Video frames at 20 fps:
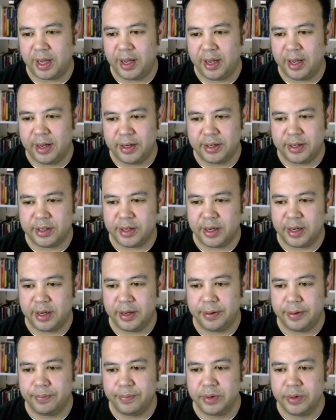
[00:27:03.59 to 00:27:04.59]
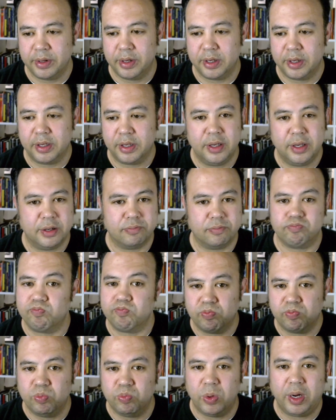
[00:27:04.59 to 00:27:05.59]
And,
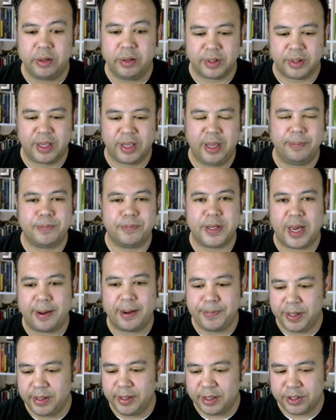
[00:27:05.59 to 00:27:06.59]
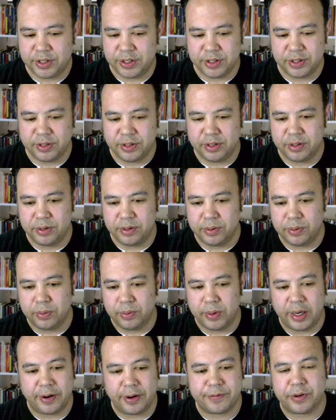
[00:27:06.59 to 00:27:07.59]
well, keep tapping into
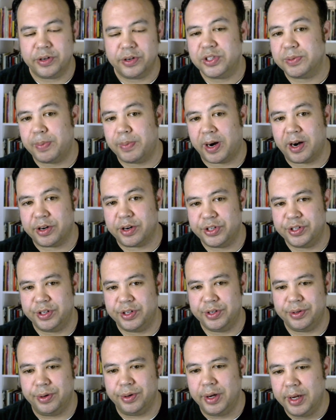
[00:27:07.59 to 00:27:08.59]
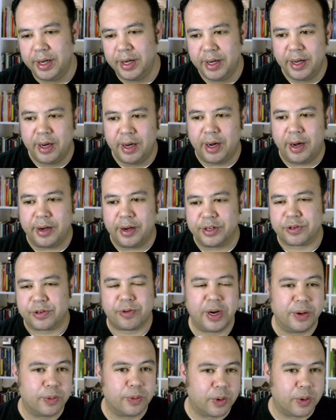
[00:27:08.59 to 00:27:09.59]
whatever inspires you to
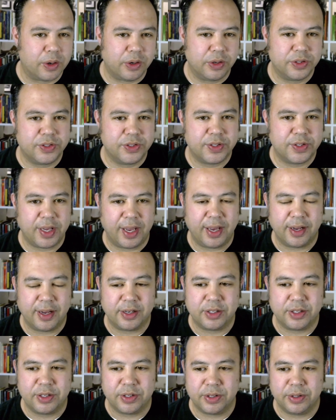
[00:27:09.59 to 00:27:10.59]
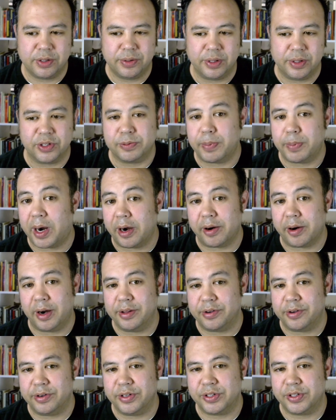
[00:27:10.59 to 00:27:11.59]
create worlds and to inspire
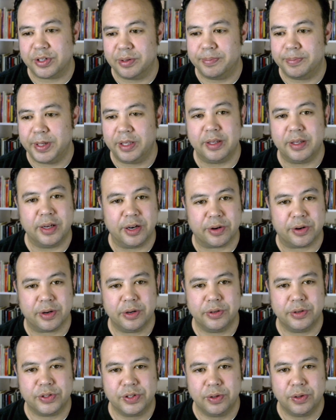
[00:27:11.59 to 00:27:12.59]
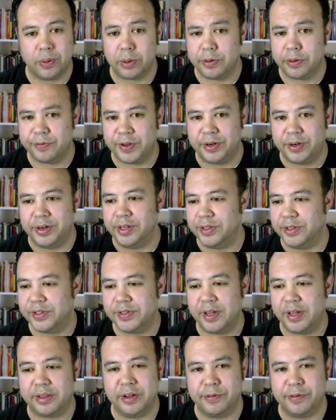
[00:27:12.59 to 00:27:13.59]
others to be the heroes or the
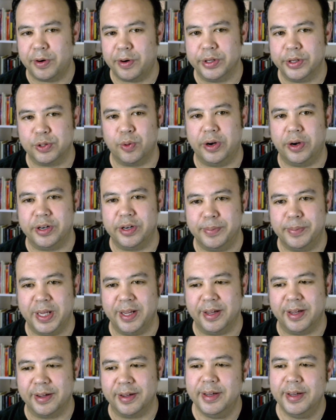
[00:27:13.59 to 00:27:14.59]
villains that they've always wanted to be.